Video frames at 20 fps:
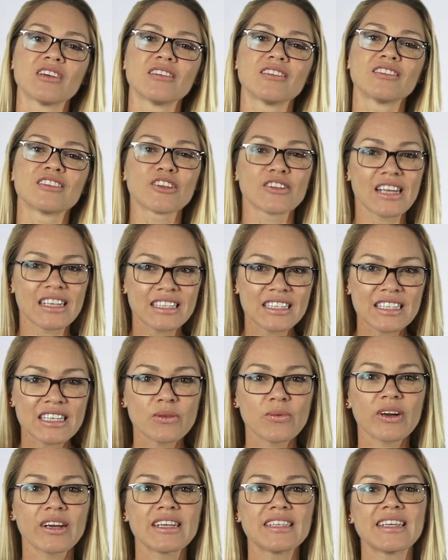So let's see
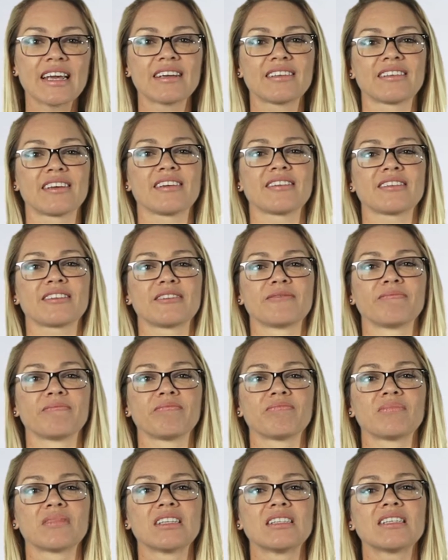where he takes us.
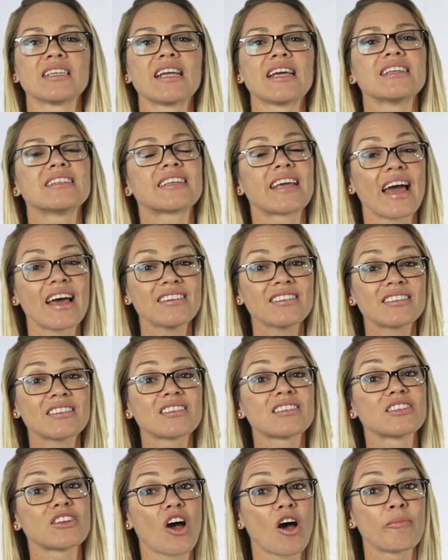Today's guest
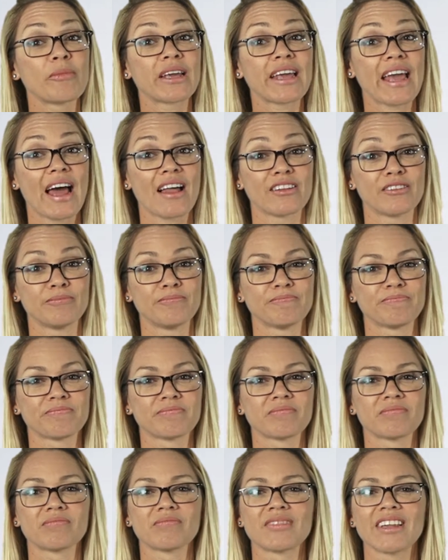is Tom McCallum,
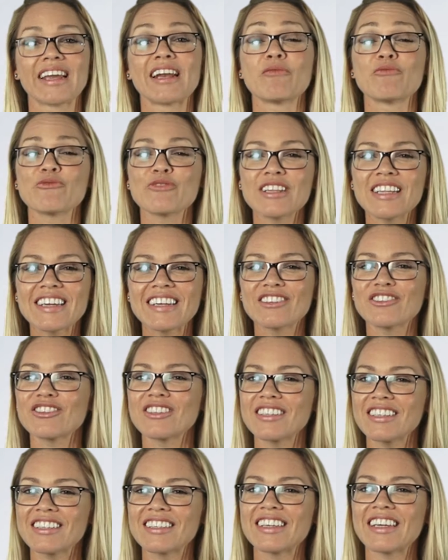and I'm really
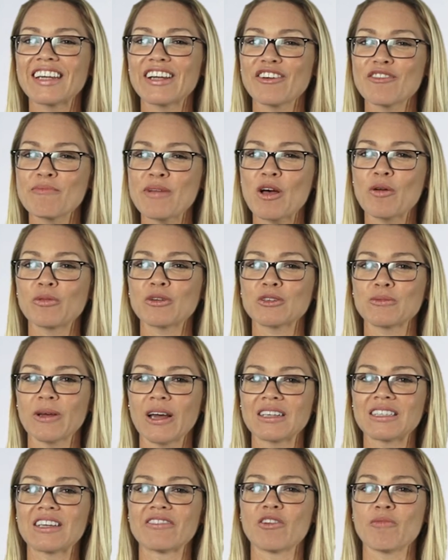interested to hear a male
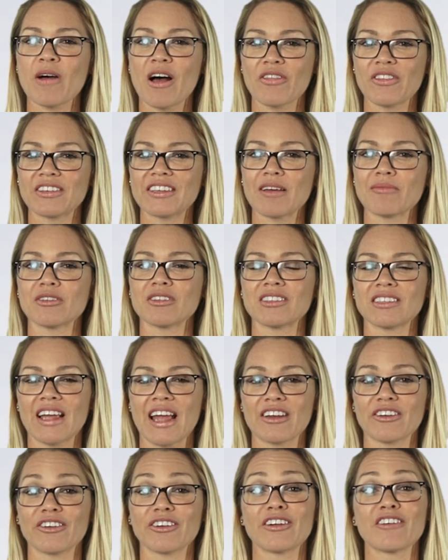perspective about the double standard